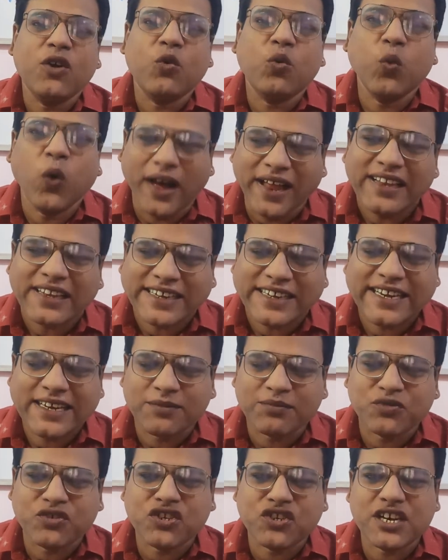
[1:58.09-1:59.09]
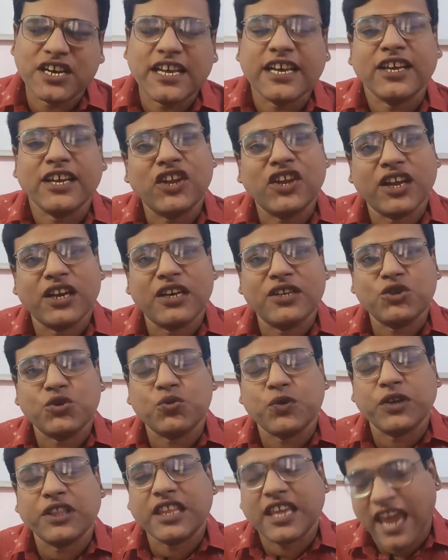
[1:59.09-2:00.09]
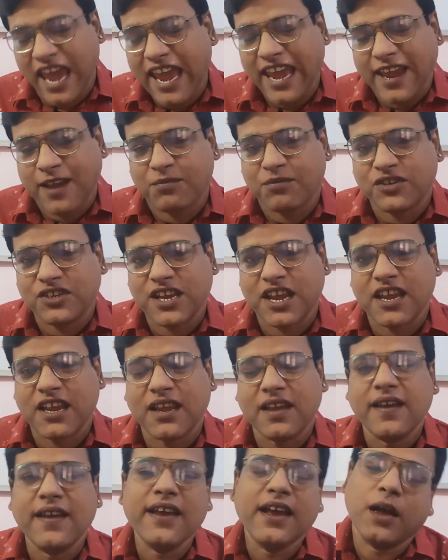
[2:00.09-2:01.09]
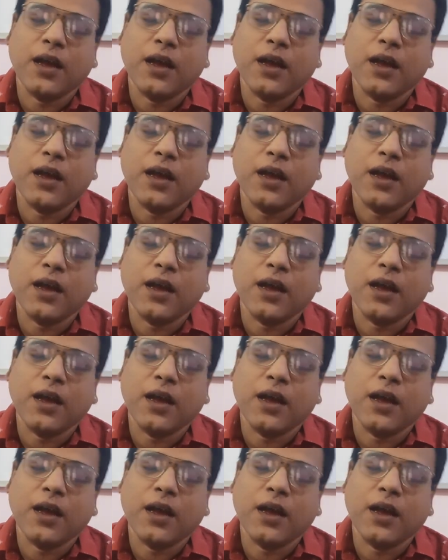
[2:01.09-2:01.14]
Welcome to Learn English with KMD, a